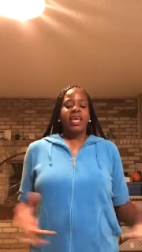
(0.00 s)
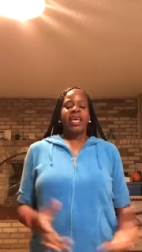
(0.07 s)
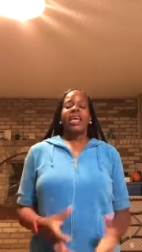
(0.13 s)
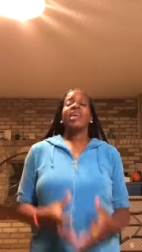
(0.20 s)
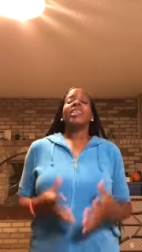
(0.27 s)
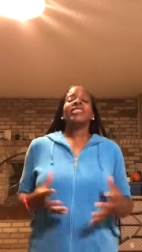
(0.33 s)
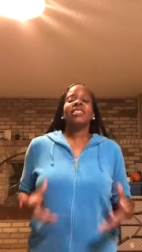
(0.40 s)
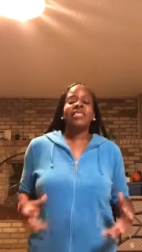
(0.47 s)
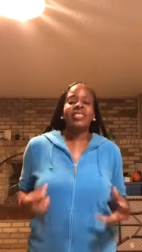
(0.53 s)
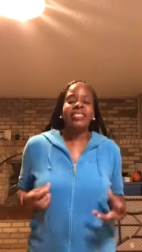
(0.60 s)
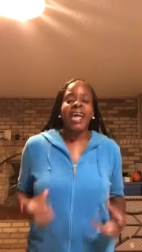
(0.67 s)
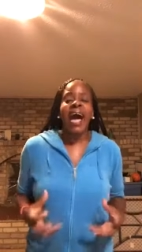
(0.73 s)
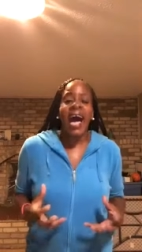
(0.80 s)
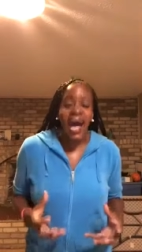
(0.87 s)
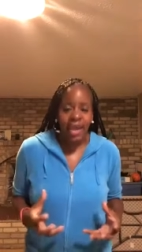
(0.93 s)
His
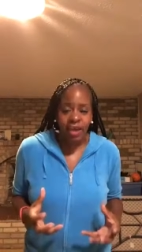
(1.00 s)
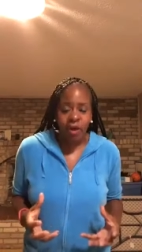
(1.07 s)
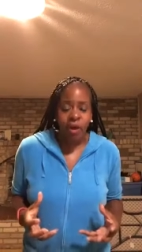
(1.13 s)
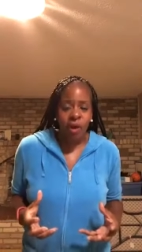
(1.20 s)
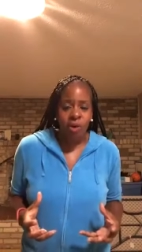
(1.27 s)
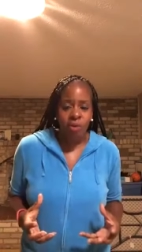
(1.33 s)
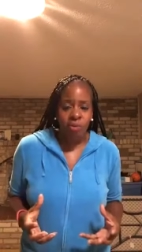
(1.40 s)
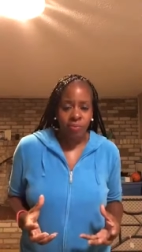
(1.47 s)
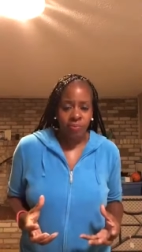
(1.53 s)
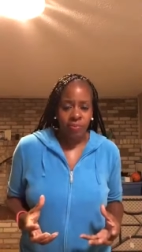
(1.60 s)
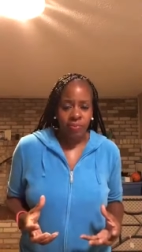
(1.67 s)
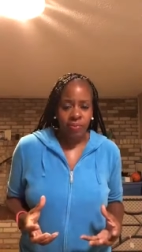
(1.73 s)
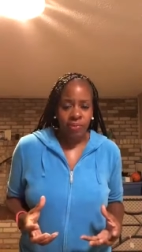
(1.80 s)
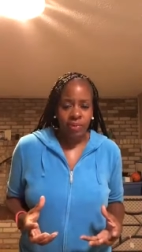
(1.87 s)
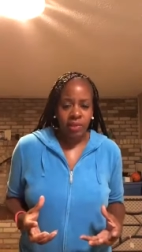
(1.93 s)
style
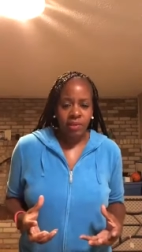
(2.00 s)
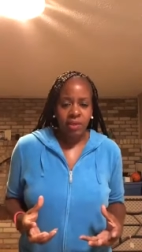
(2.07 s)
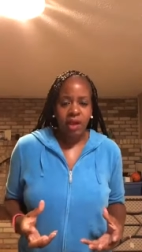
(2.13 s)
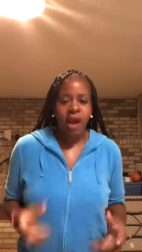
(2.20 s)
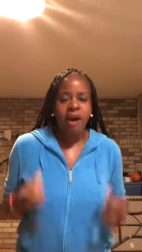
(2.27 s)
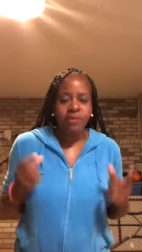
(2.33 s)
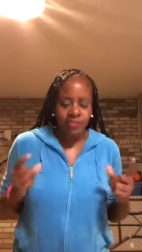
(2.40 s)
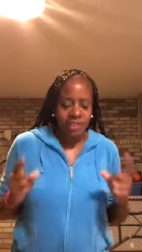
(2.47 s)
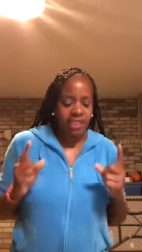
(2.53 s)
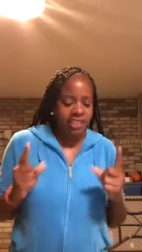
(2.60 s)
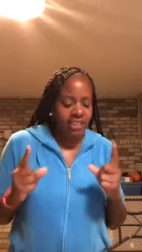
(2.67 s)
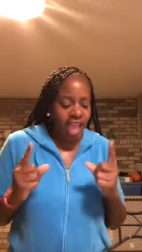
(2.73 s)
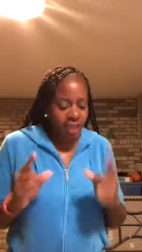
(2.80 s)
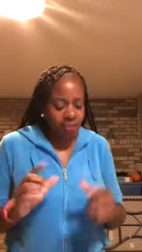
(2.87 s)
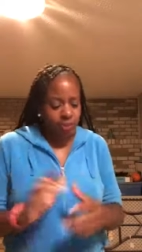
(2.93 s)
of
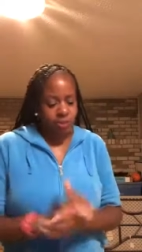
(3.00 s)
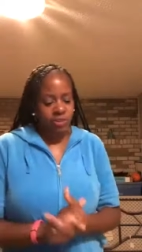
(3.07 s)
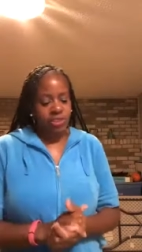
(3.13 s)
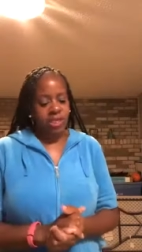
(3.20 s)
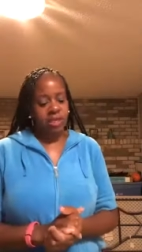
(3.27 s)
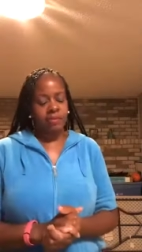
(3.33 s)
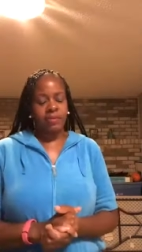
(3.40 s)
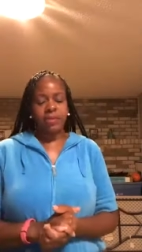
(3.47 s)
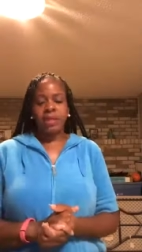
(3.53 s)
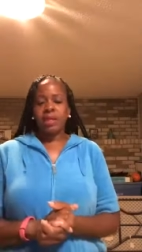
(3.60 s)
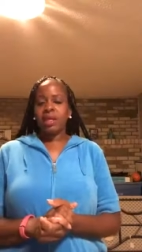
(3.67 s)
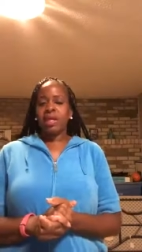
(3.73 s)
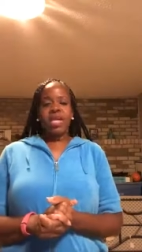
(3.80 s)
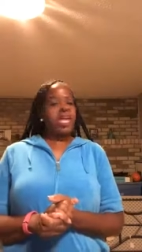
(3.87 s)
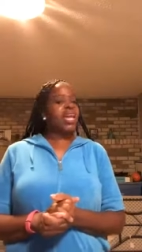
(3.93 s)
discipleship
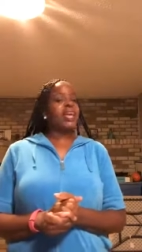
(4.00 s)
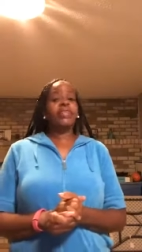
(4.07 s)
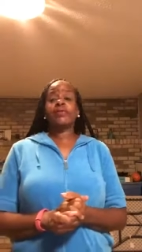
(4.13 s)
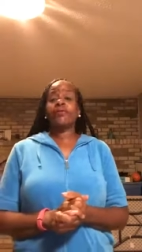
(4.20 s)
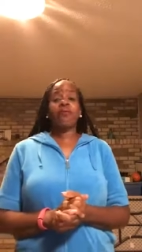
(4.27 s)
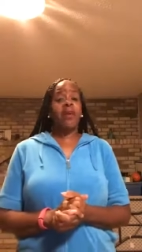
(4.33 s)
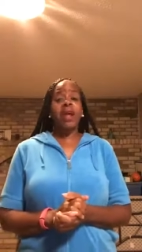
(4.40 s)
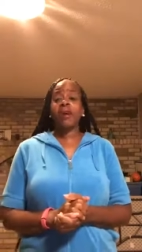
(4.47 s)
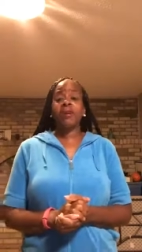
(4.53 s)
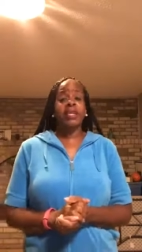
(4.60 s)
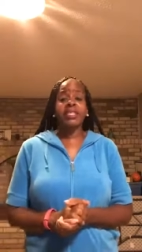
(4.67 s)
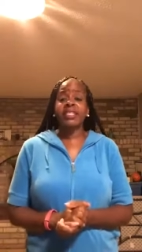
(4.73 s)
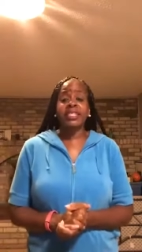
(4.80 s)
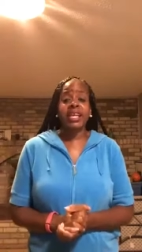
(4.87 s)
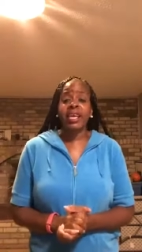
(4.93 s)
is
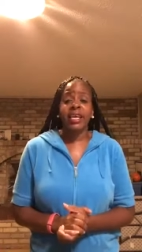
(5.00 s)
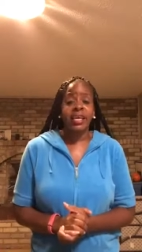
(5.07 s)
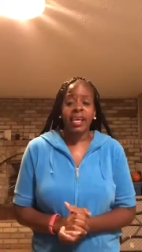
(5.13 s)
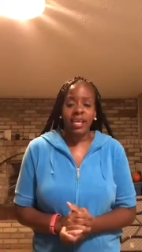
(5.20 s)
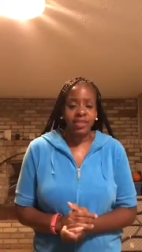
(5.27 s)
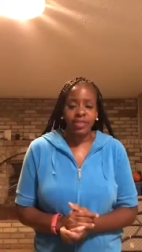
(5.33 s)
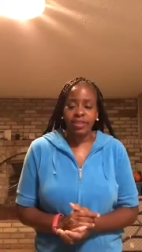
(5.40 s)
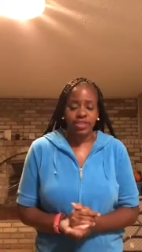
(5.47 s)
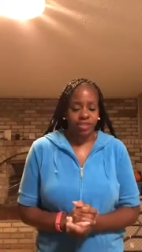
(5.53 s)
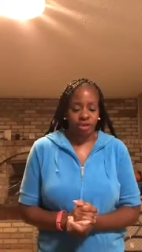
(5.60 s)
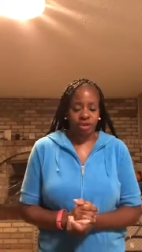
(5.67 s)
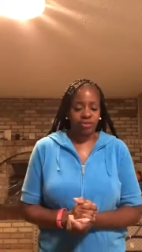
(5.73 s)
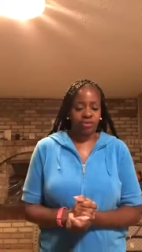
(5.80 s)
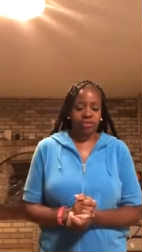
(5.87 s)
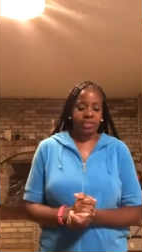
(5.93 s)
rarely seen in the
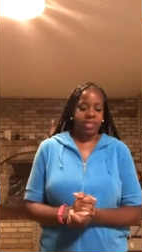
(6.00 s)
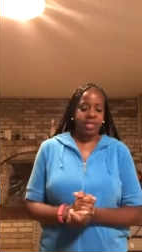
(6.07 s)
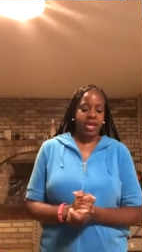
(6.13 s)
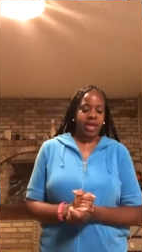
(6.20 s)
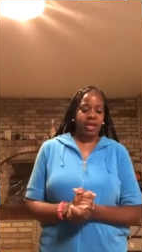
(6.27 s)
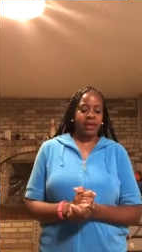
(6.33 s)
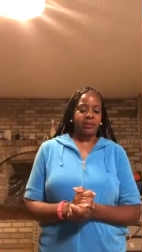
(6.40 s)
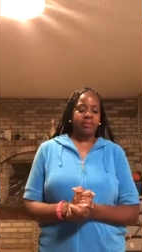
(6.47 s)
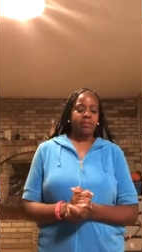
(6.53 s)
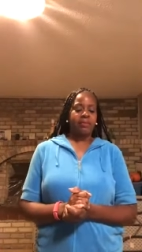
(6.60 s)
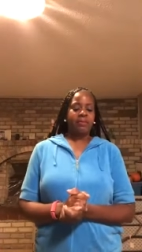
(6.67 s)
church today.